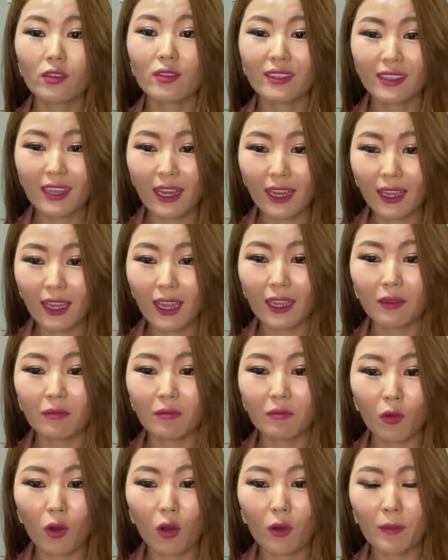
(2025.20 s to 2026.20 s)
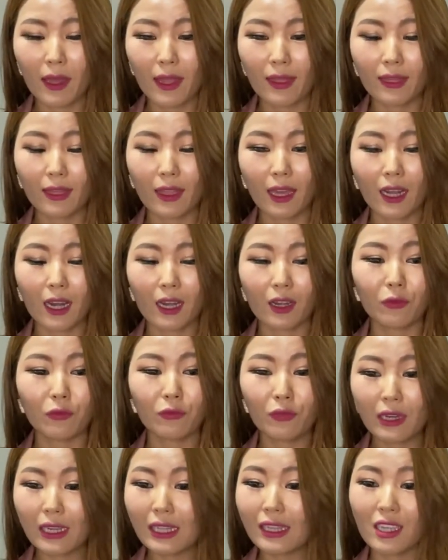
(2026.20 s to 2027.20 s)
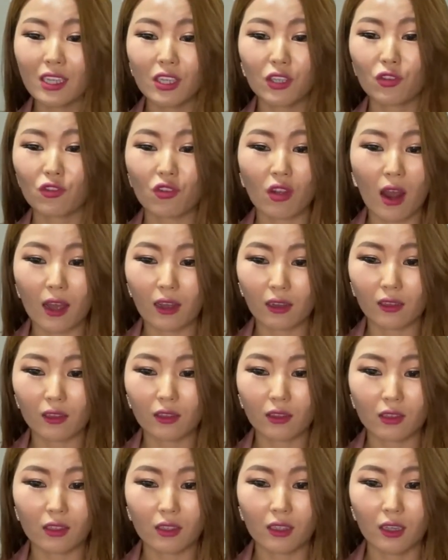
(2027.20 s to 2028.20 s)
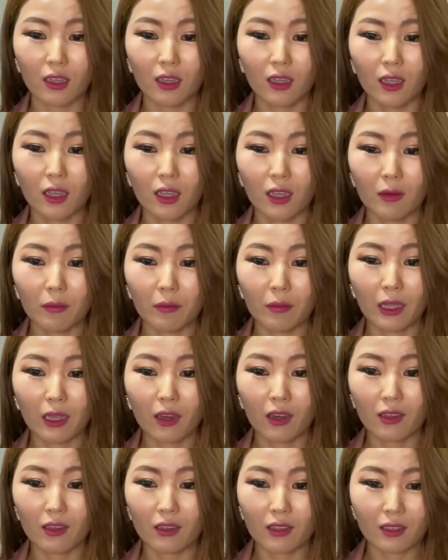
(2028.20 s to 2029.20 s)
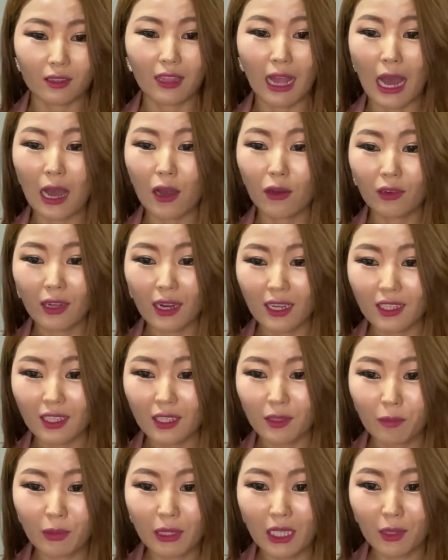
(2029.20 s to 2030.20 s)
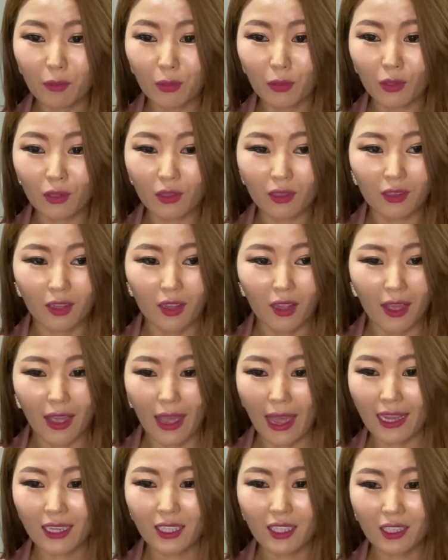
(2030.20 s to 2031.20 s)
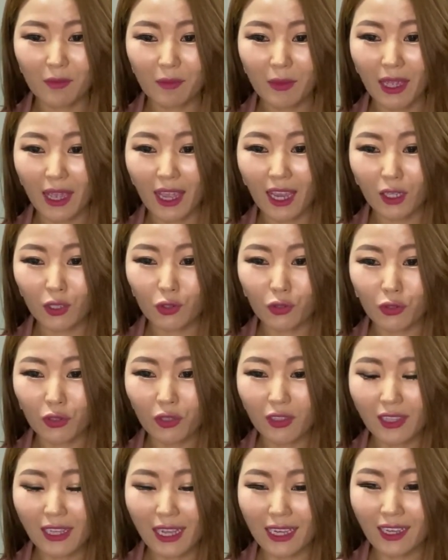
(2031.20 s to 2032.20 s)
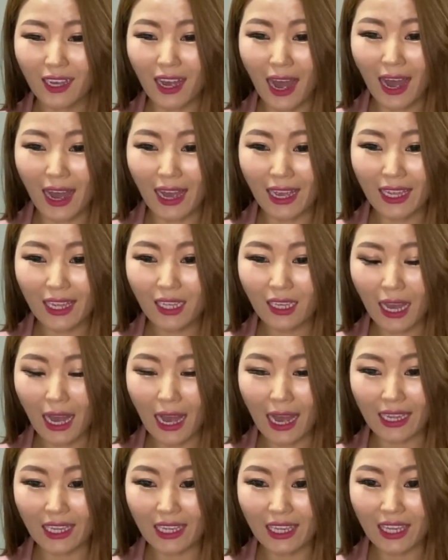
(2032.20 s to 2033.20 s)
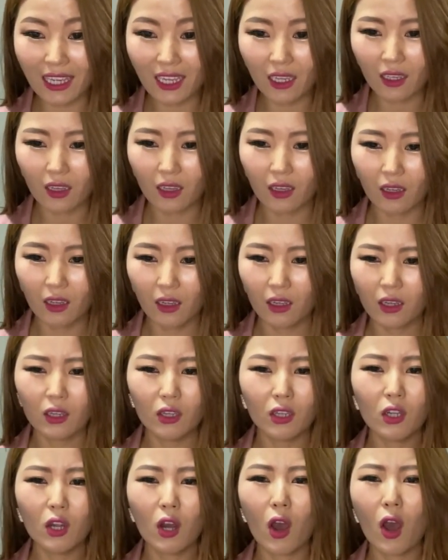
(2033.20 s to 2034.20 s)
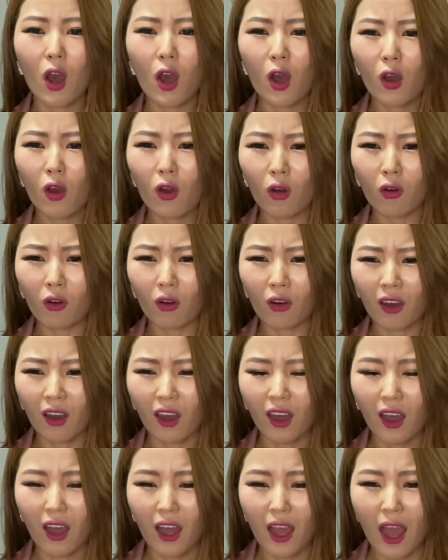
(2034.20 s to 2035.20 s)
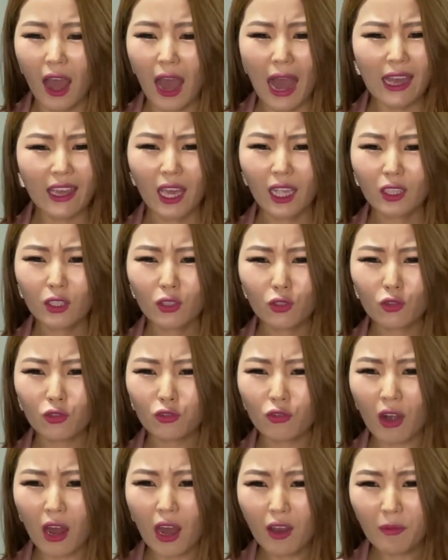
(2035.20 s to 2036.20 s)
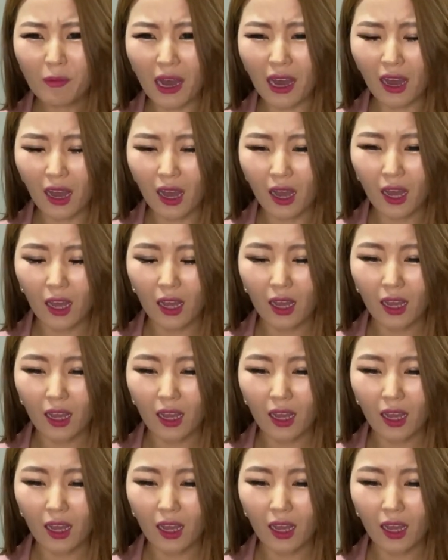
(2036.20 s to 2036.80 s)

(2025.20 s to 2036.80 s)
second moment that I really struggled because nowadays people ask me, hey, do you like hike hiking? No, I had yeah. a trauma.